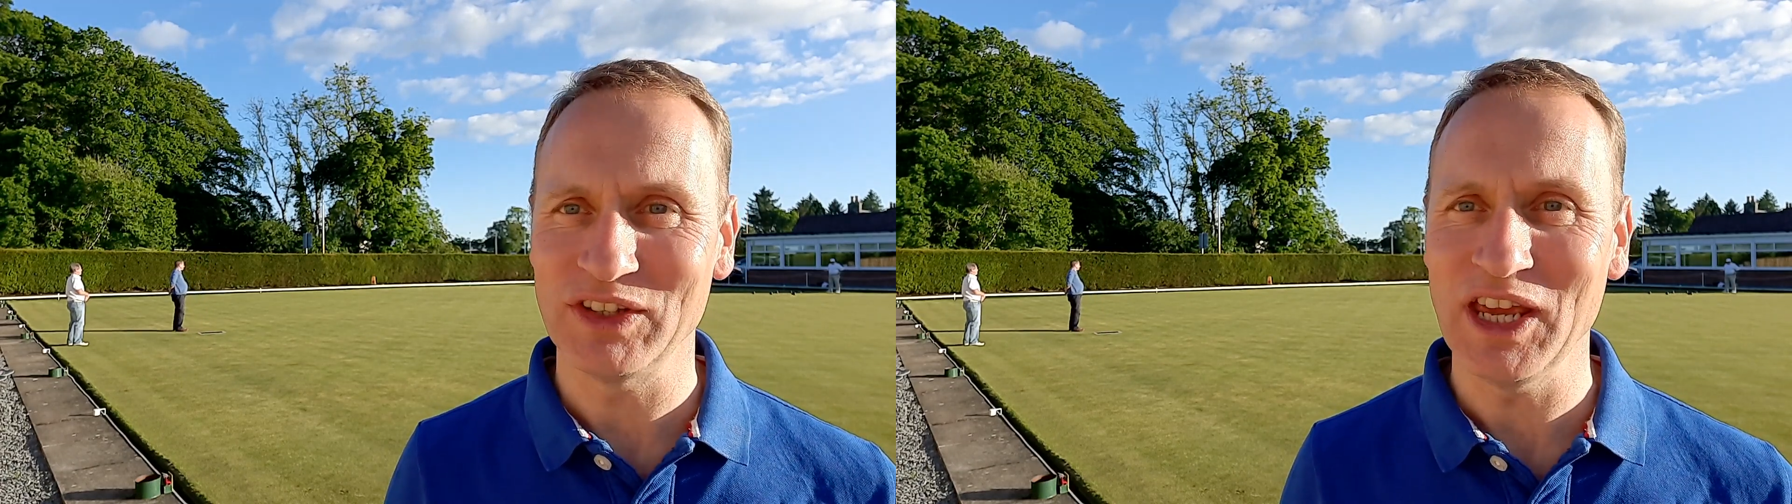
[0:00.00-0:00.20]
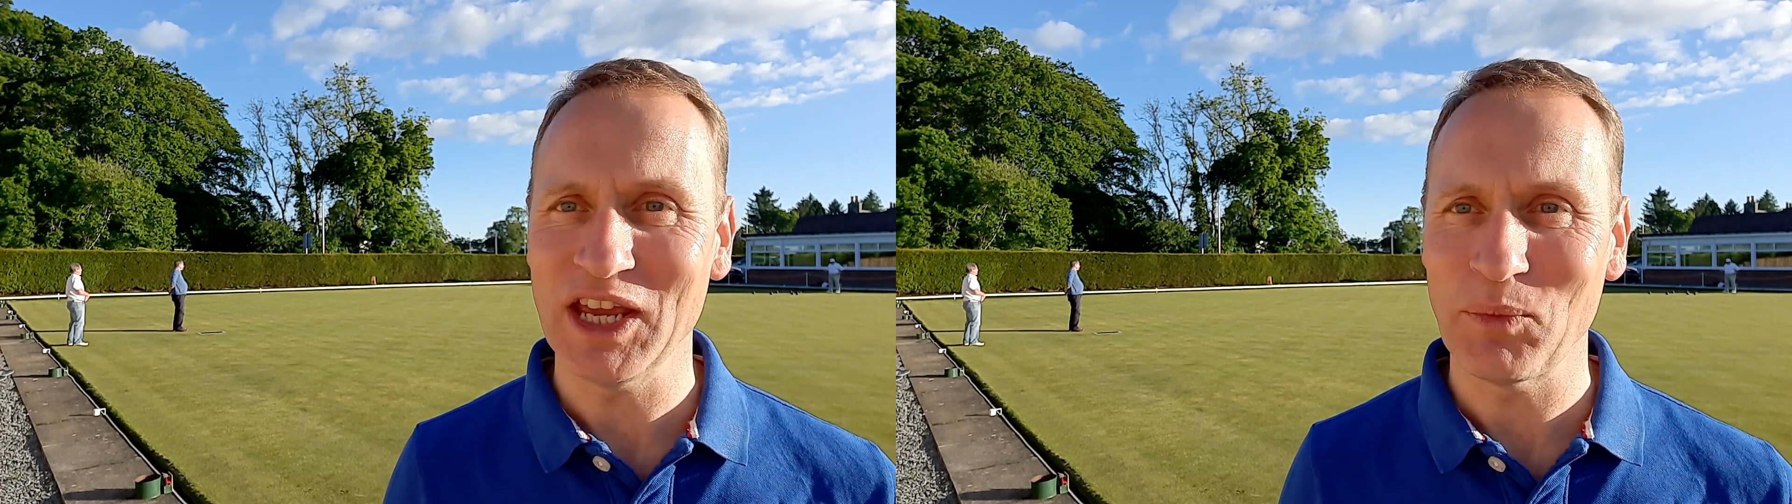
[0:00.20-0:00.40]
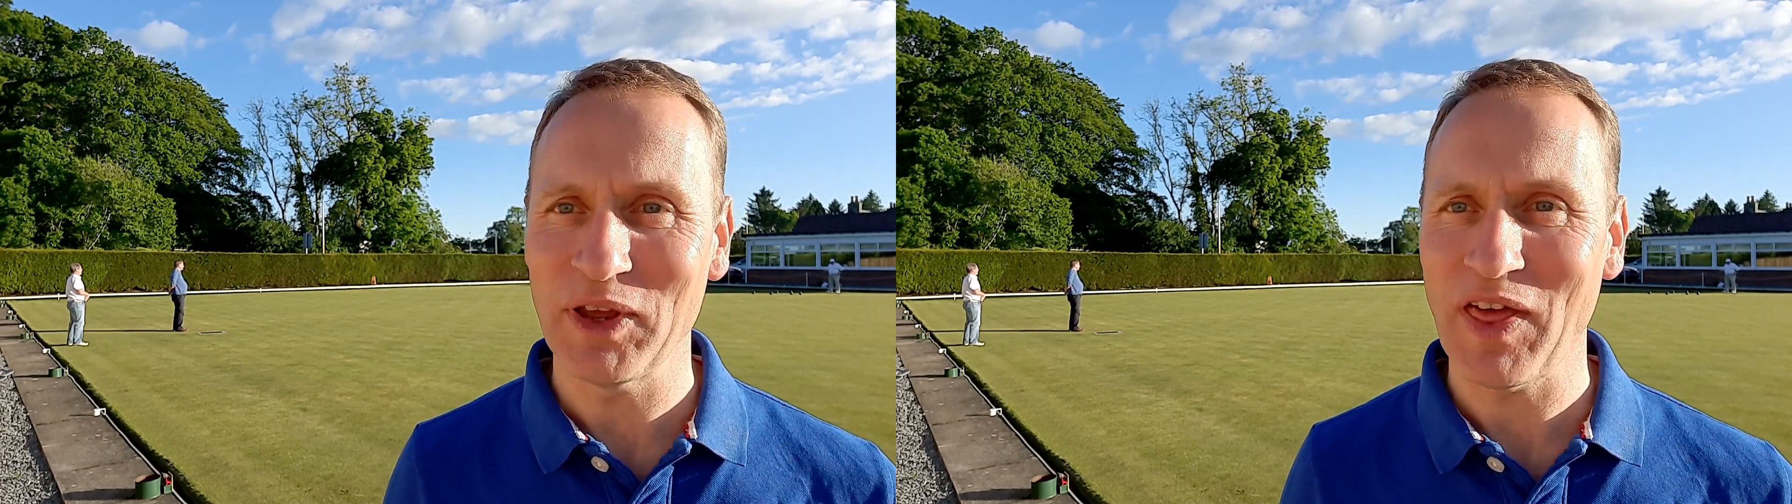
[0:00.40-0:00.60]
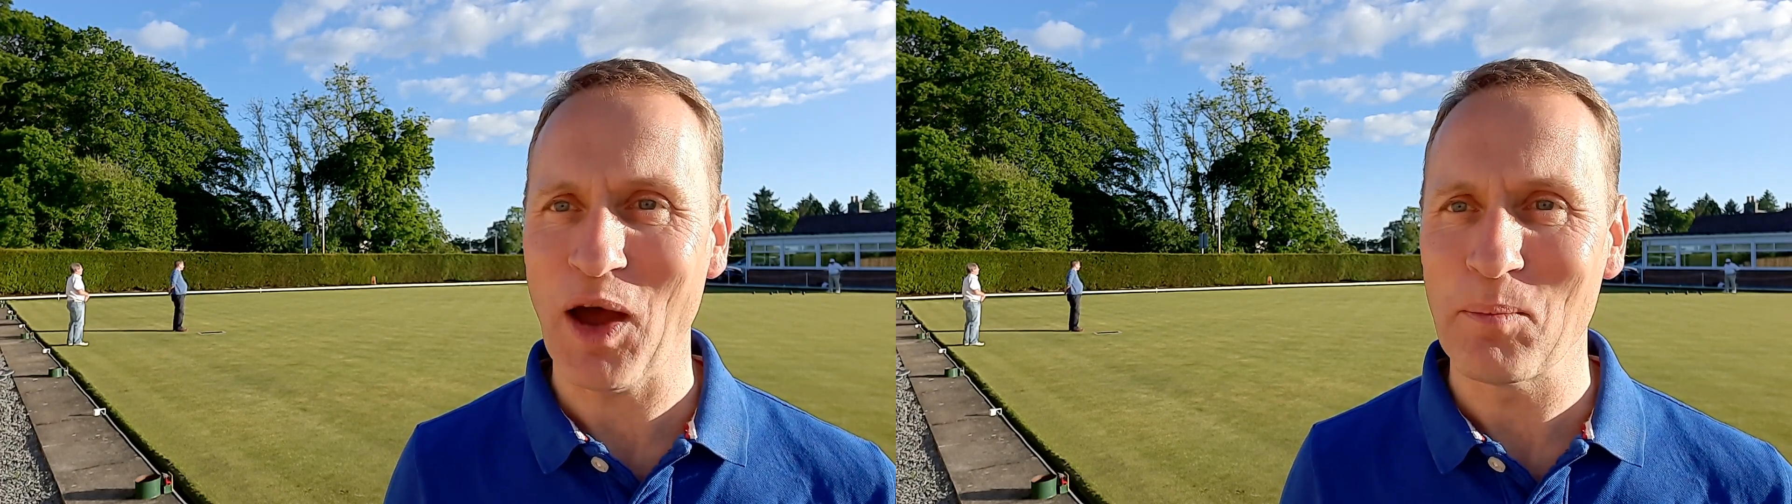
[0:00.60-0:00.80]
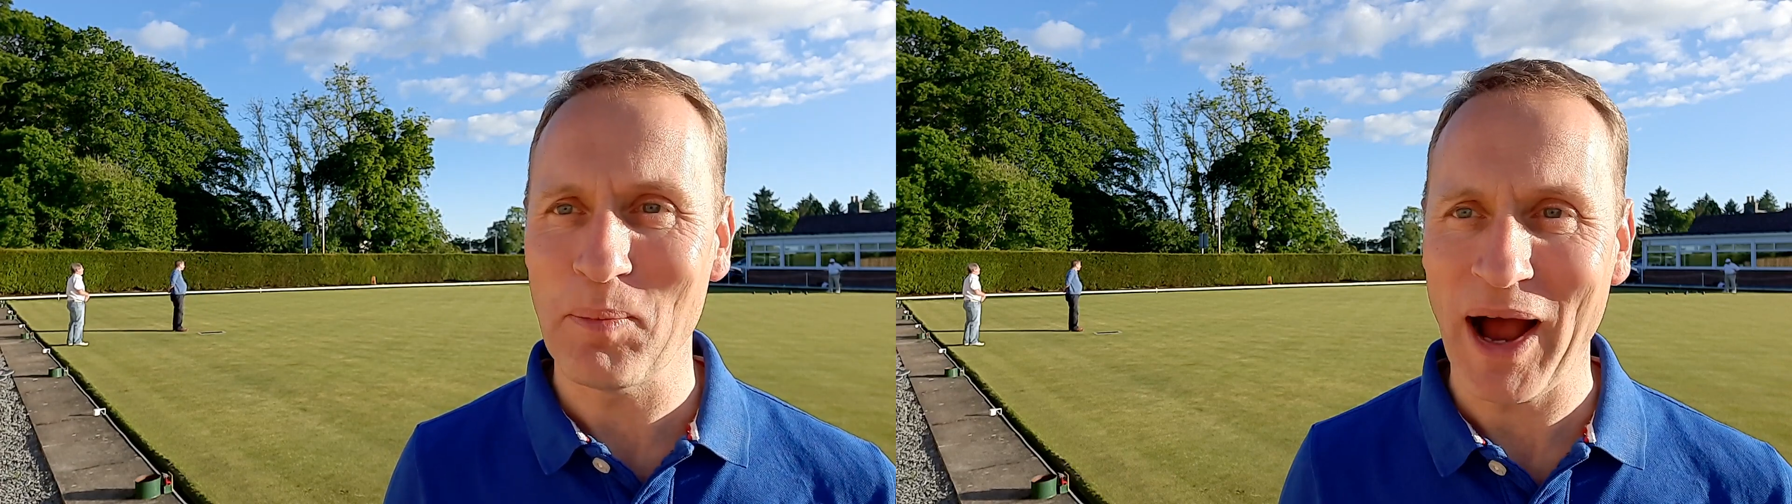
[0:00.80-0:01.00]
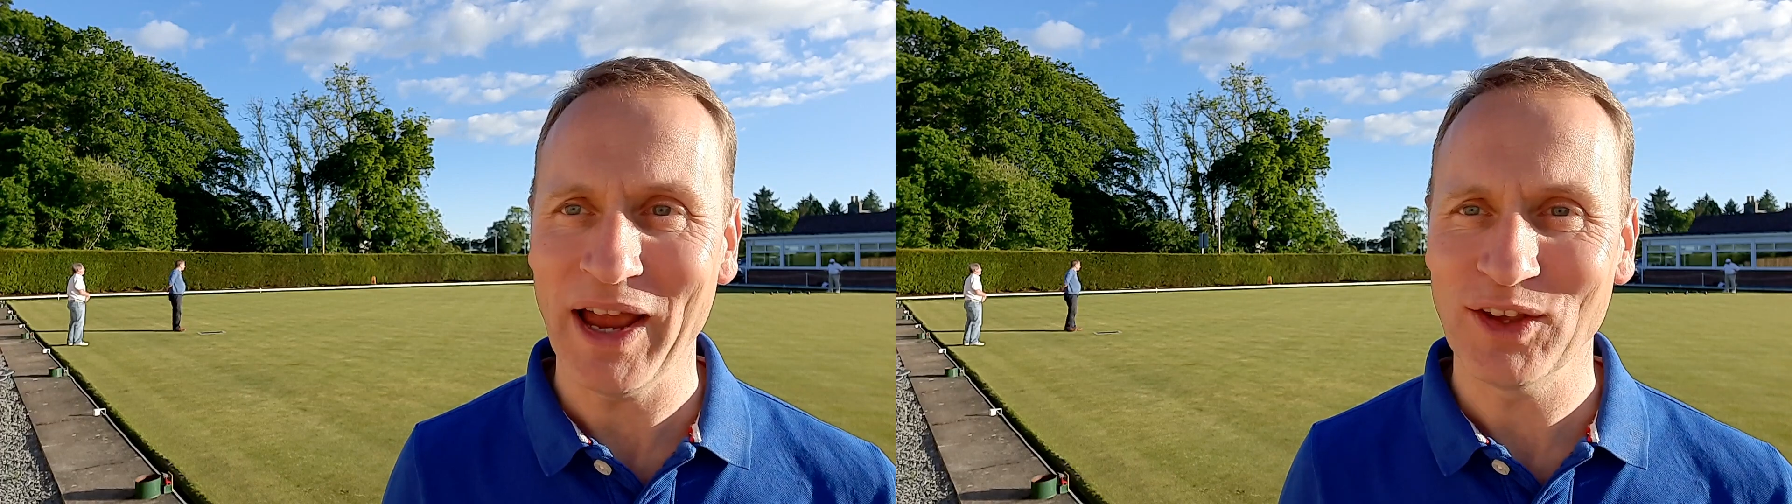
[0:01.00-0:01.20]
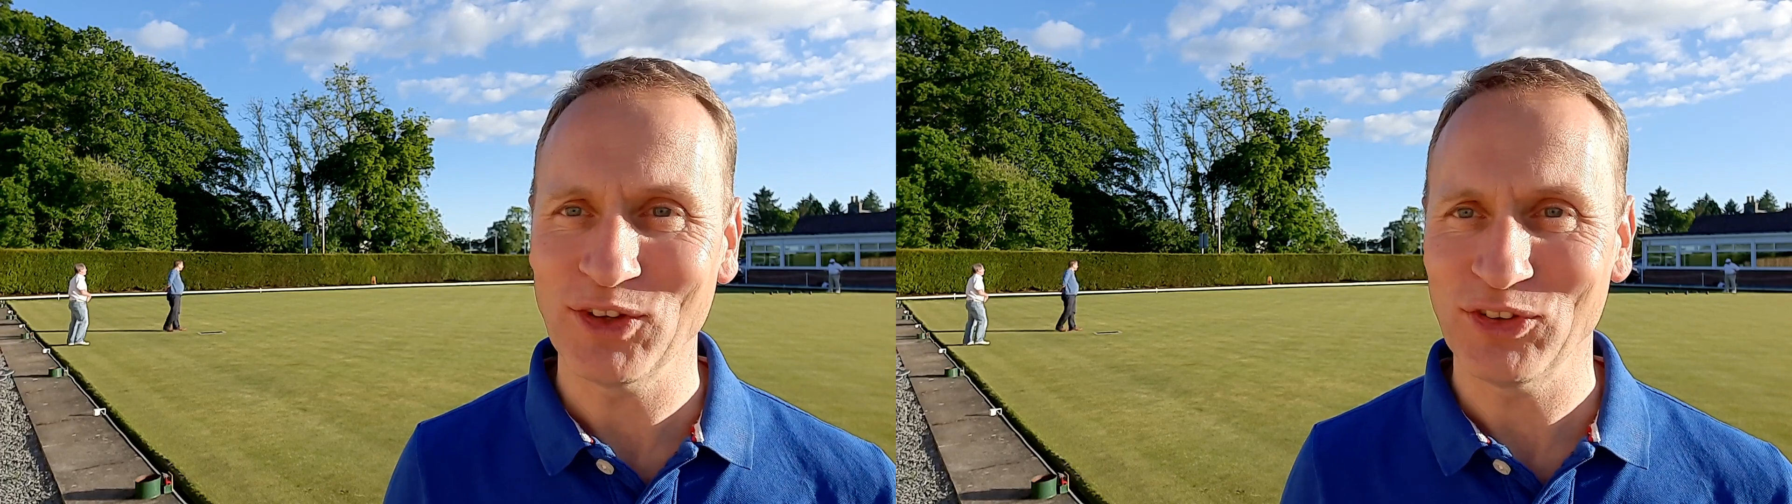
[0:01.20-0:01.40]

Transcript: take away that bias of